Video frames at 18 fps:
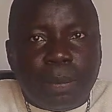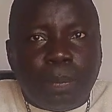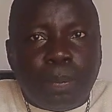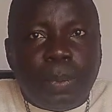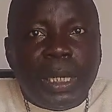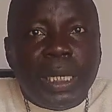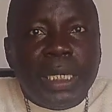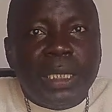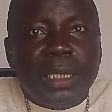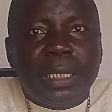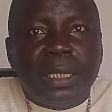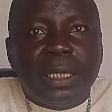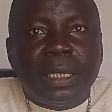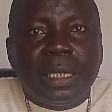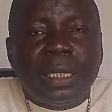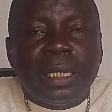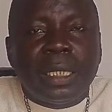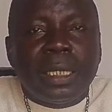
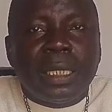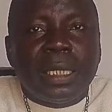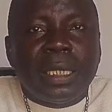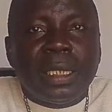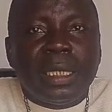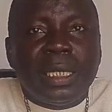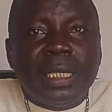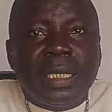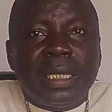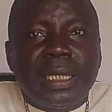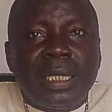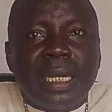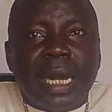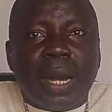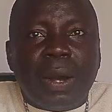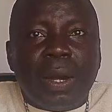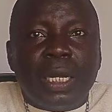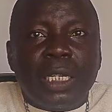Please, these
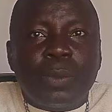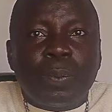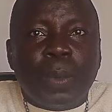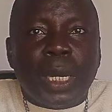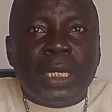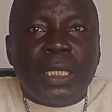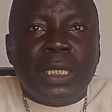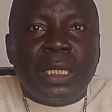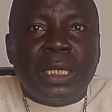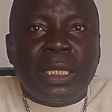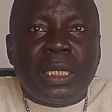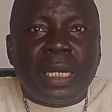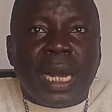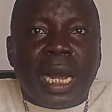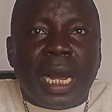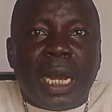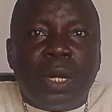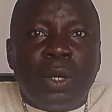our spices
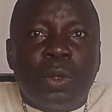are